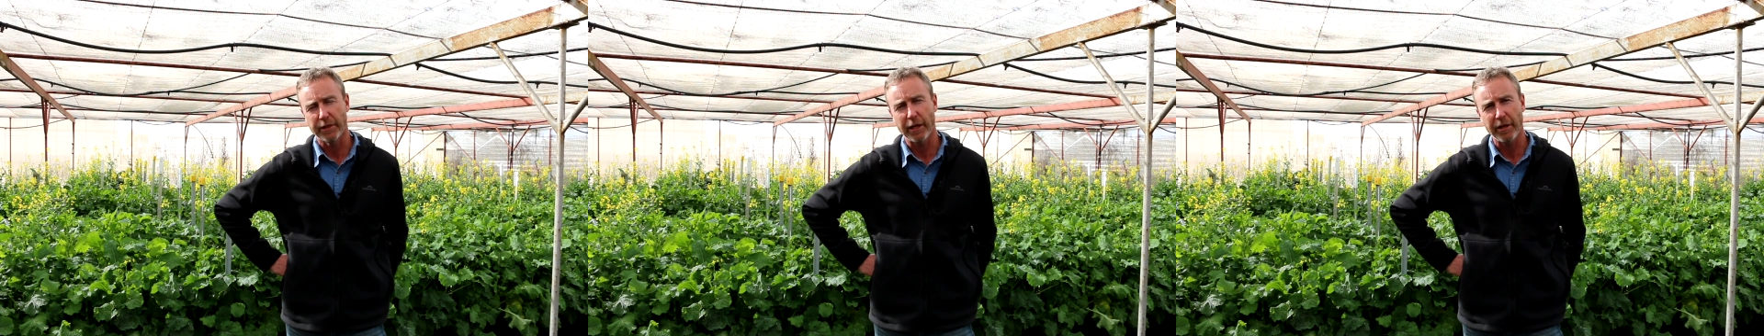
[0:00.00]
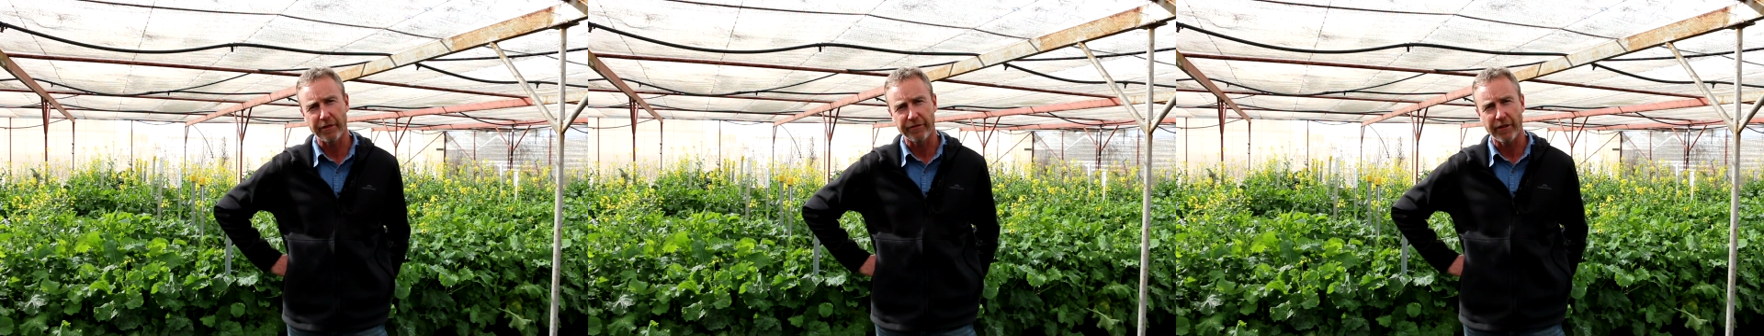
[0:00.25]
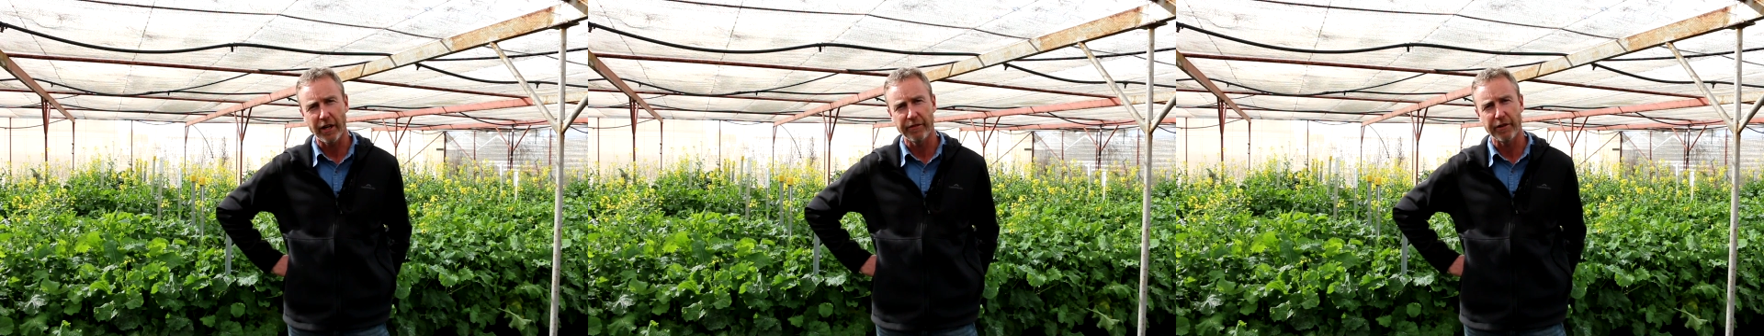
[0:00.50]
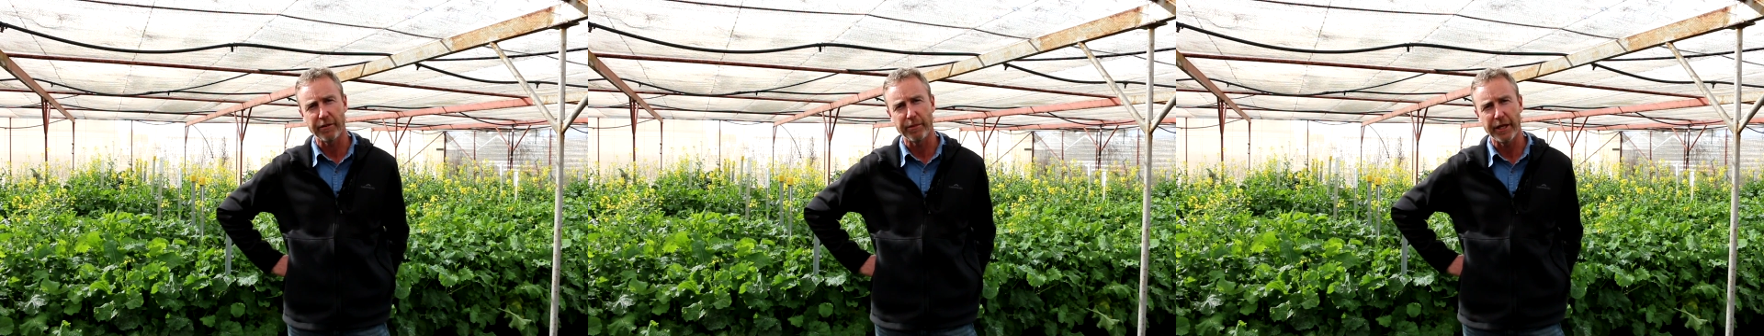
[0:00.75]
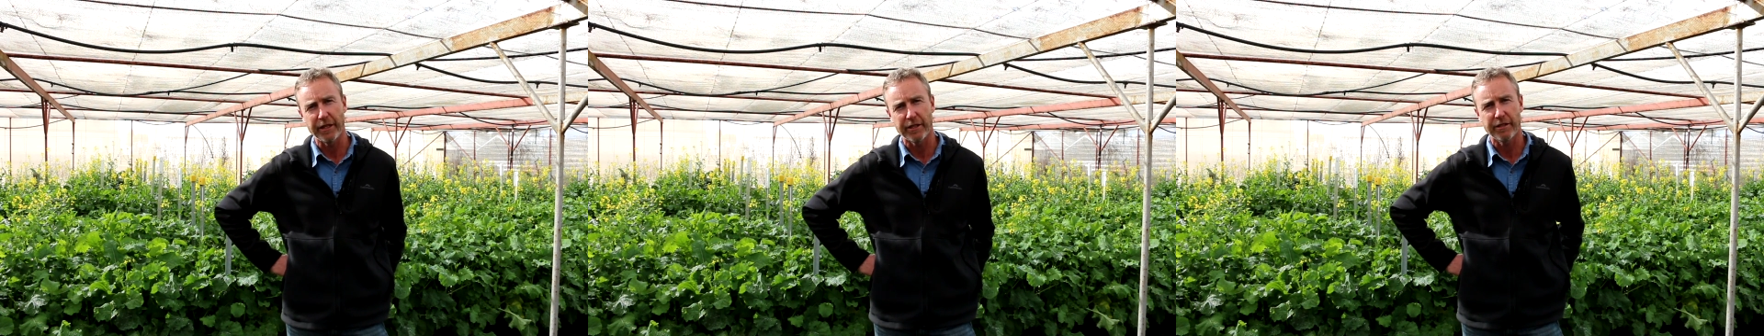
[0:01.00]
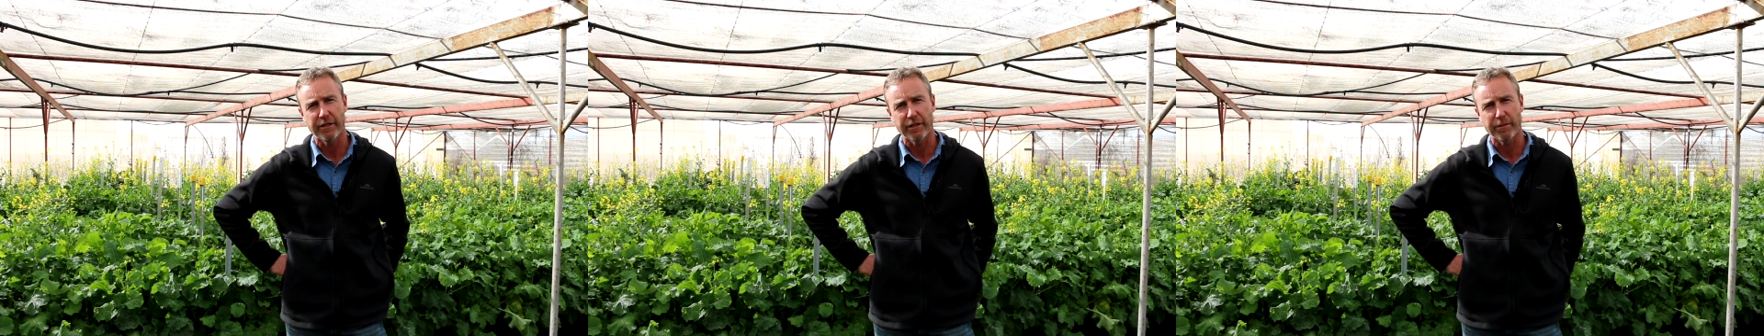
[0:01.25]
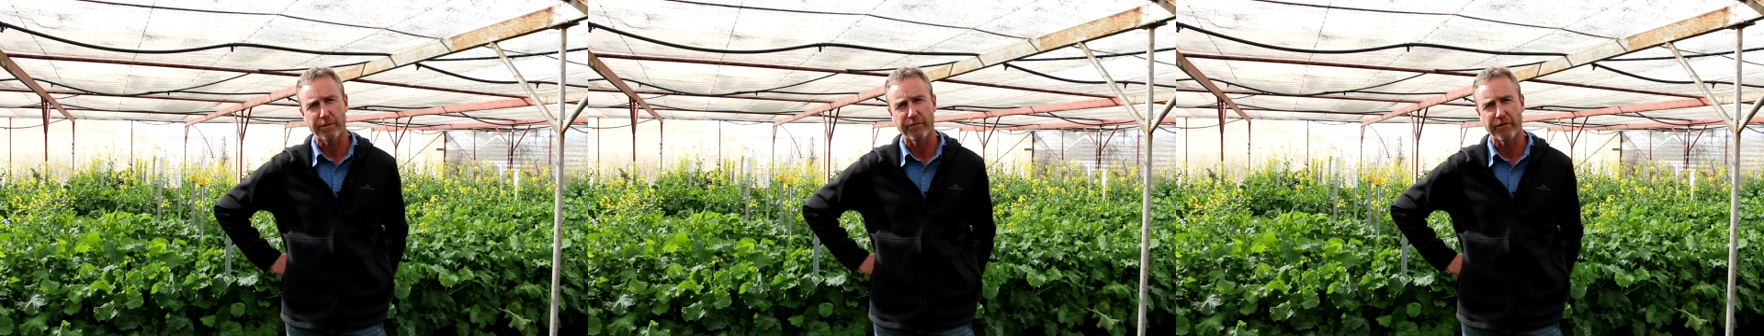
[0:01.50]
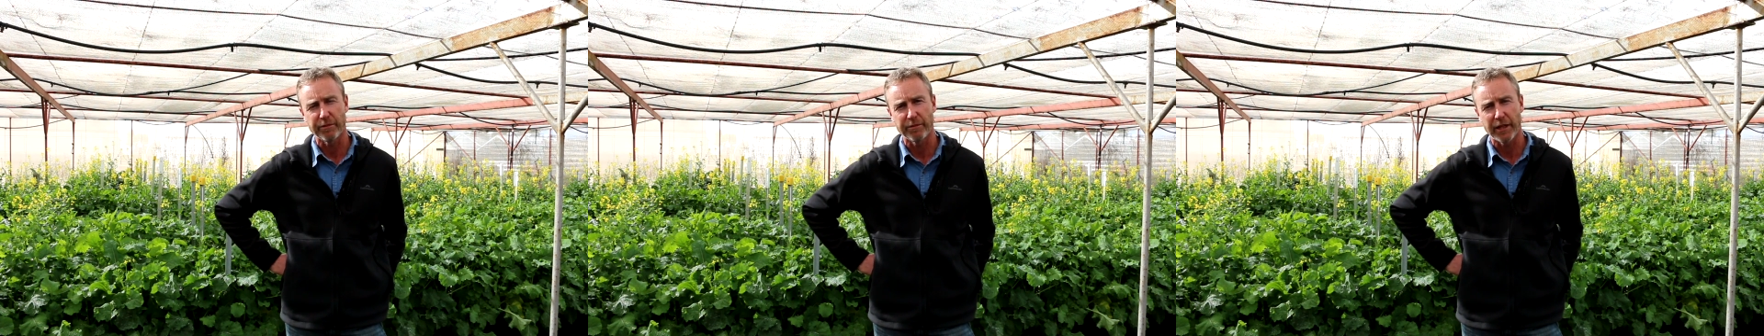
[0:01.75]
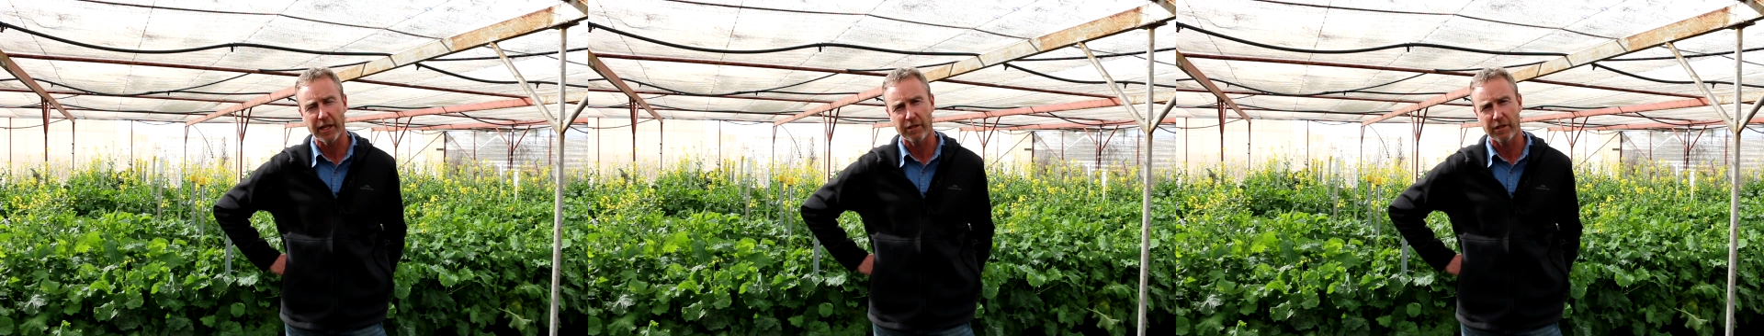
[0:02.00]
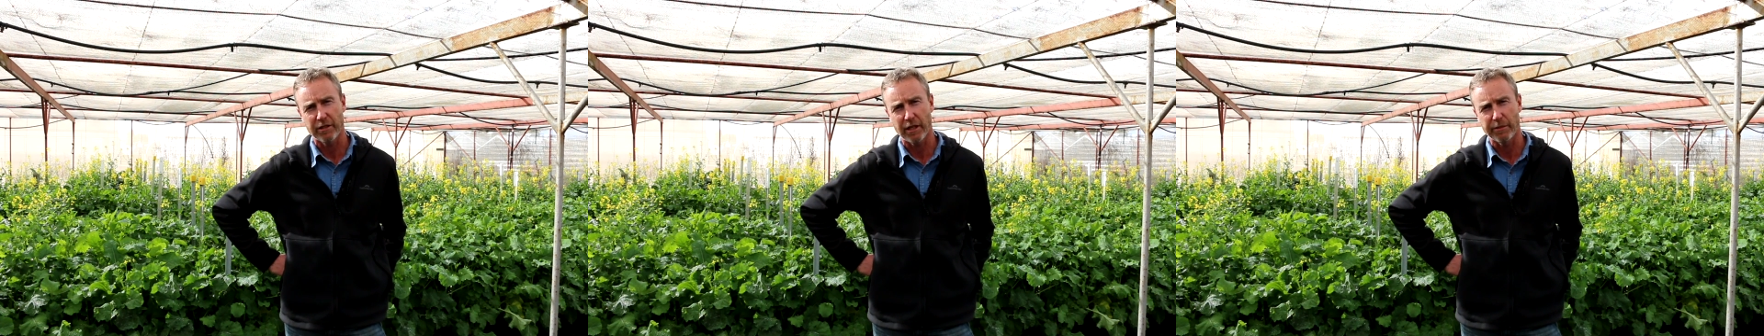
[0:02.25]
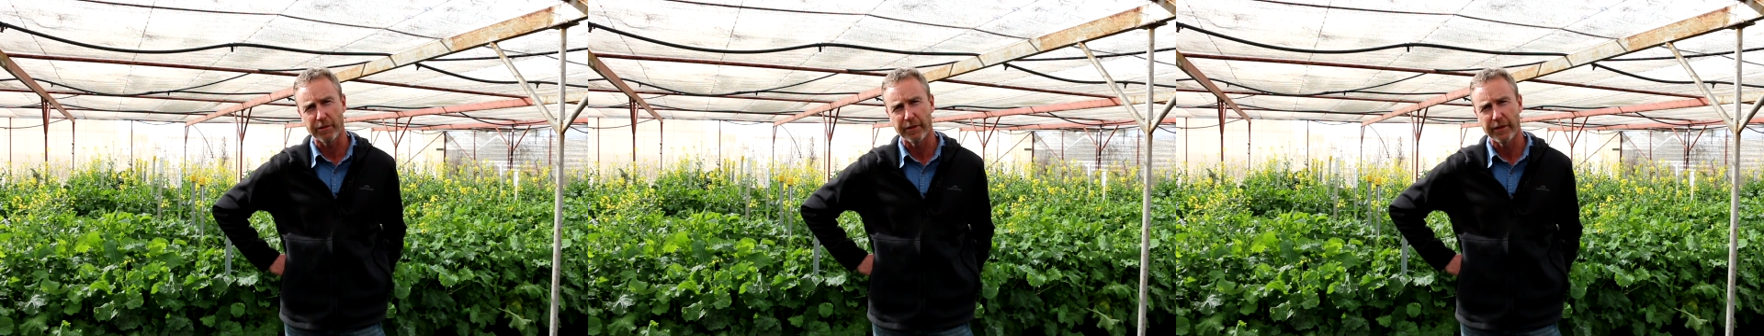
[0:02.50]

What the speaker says: keeping a 500 metre distance from last year's stubble.